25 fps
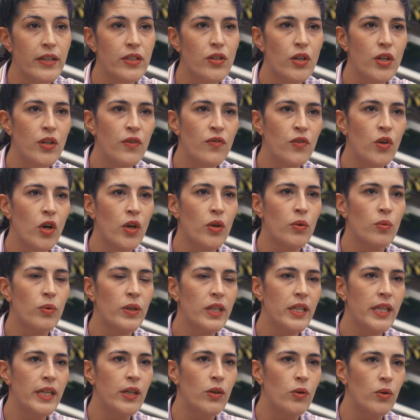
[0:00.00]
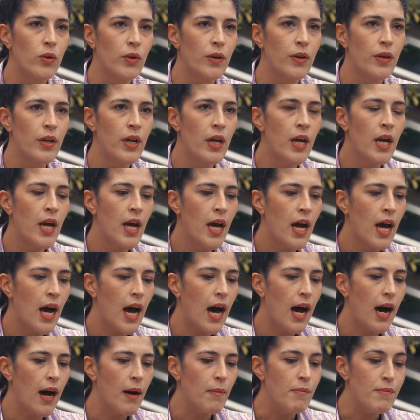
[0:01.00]
So you've got a really good
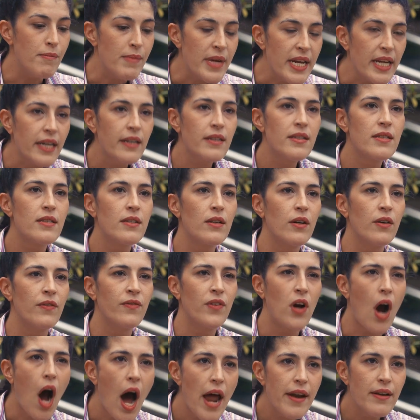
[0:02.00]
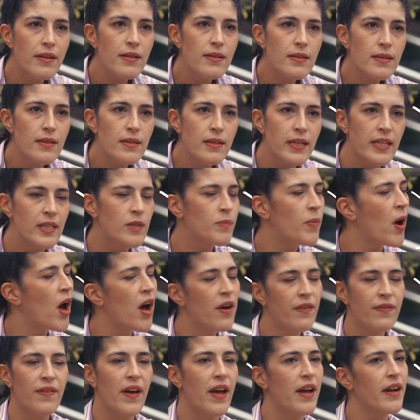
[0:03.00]
mix of guidance. It's
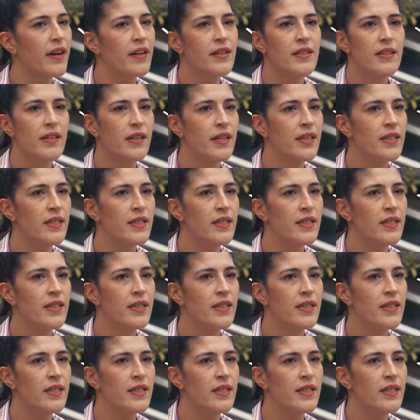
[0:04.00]
perfect.